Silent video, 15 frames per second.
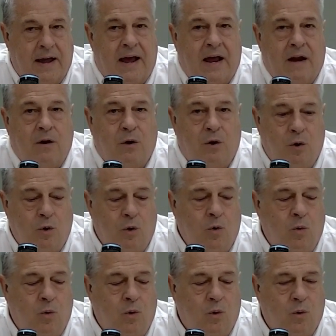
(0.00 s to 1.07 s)
And
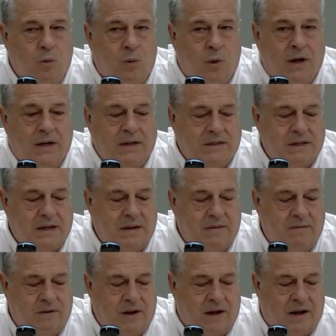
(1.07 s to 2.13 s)
who was
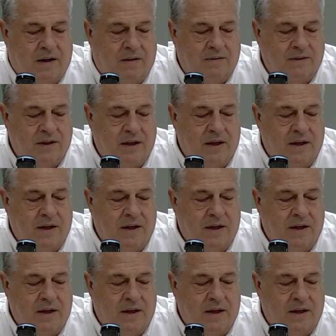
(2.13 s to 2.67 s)
involved?